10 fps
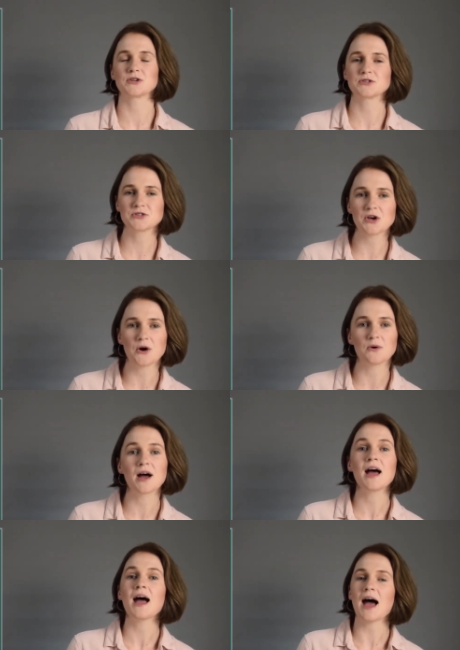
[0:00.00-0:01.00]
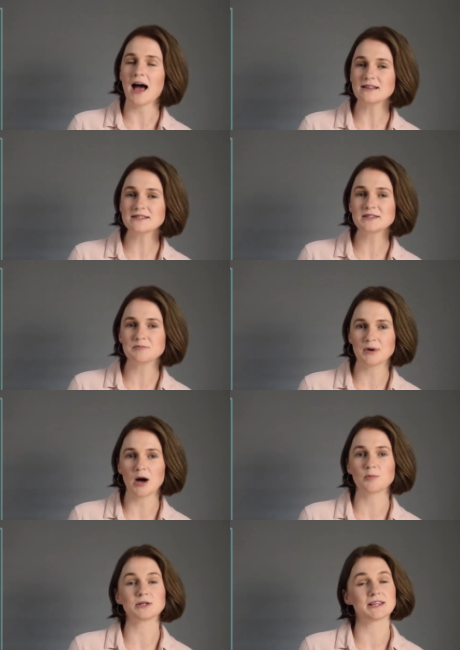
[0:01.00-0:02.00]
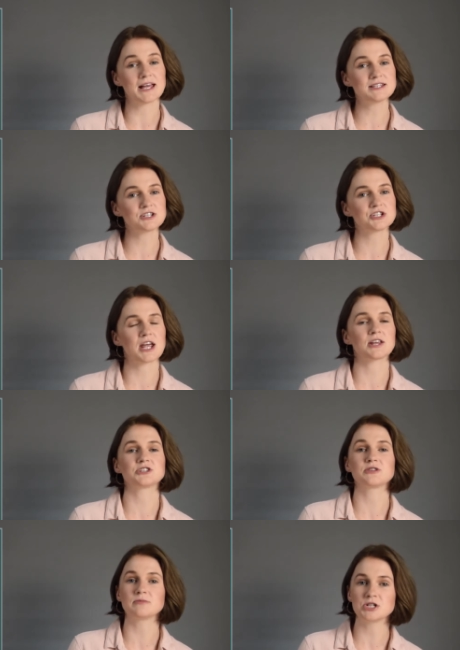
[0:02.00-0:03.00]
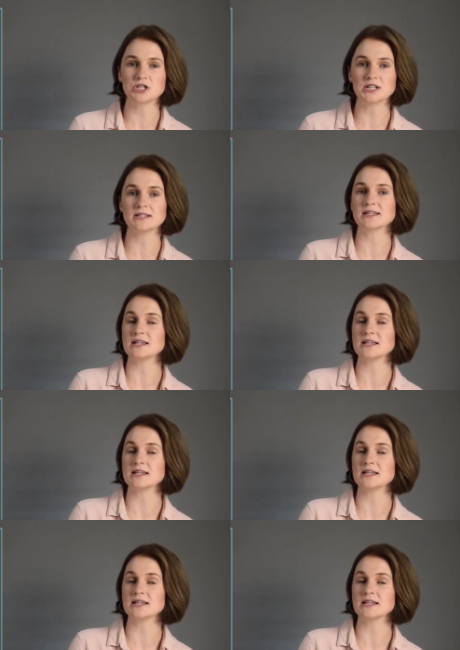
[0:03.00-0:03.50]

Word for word: So, Alice and Bob would like to change the machine's